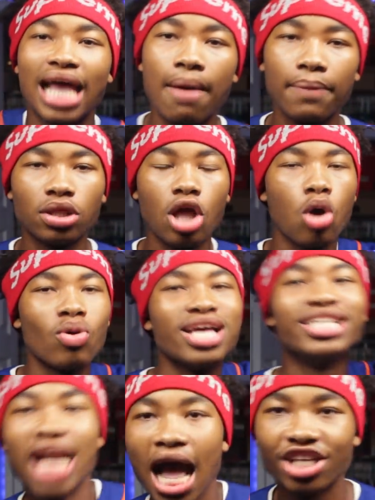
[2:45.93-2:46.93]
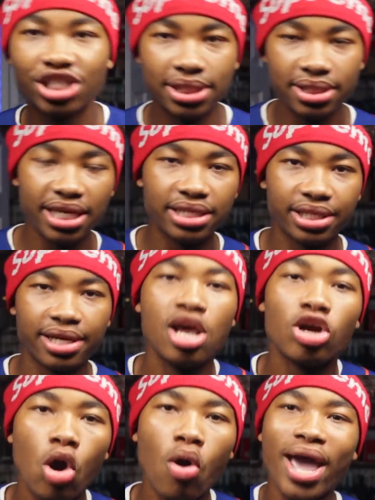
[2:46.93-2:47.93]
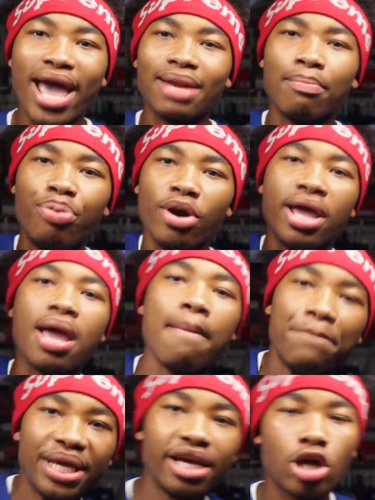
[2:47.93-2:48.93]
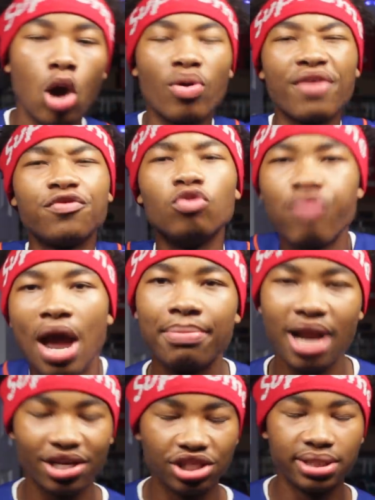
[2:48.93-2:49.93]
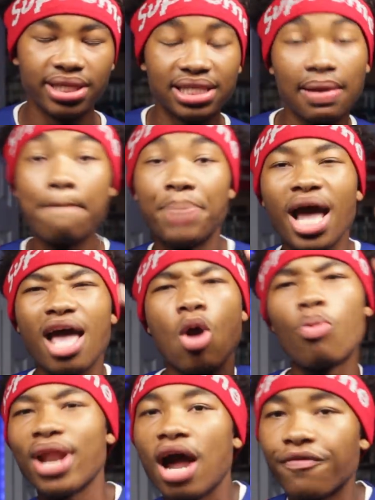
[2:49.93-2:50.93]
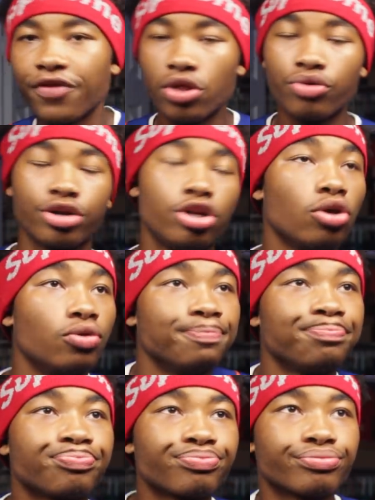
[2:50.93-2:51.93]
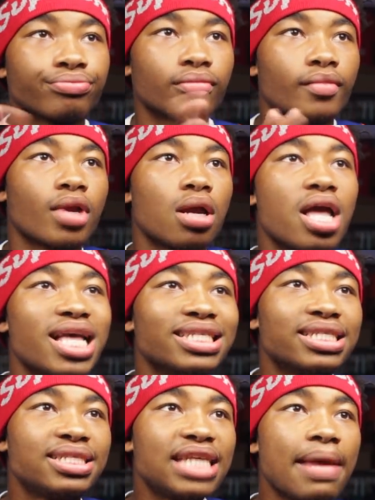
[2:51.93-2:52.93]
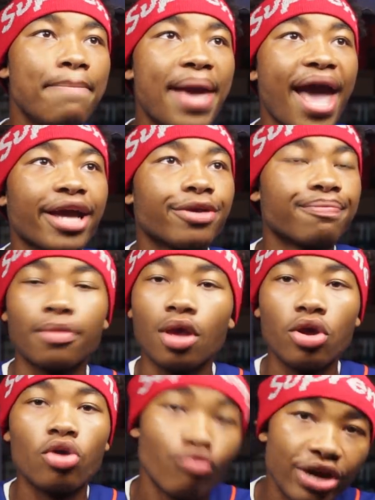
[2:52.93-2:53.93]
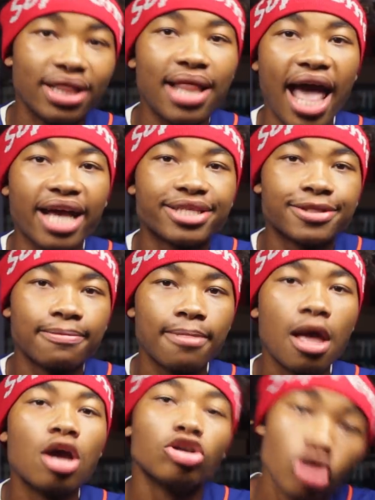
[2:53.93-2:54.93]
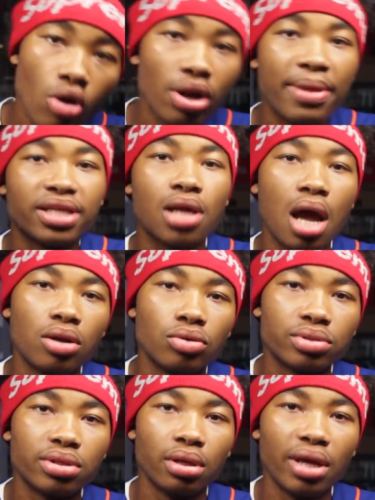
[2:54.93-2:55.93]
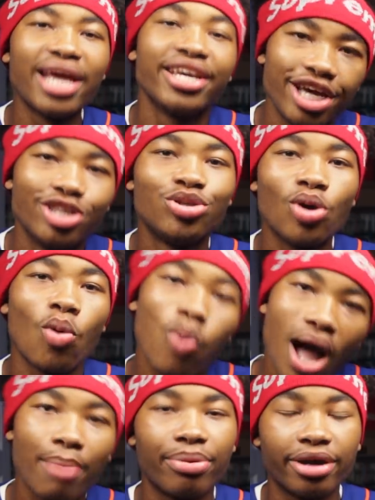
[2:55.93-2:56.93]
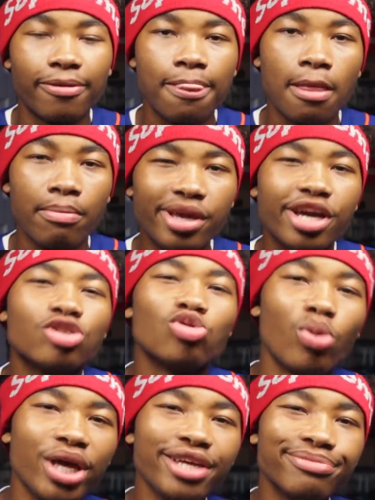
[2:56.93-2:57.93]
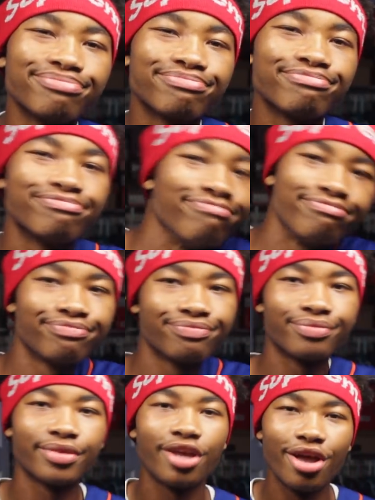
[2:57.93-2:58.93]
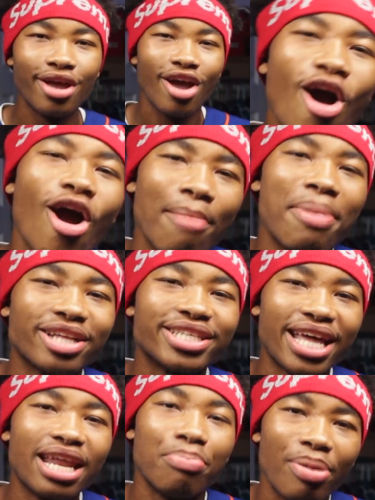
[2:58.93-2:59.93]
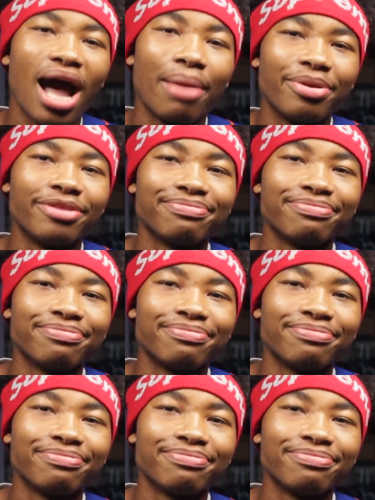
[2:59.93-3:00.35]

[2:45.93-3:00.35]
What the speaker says: down below, Nashi season. Go ahead and put be a goat if you rep Nashi season. But without further ado, sit back, relax, go to McDonald's, and get you a Whopper. Because we are about to get it poppin'.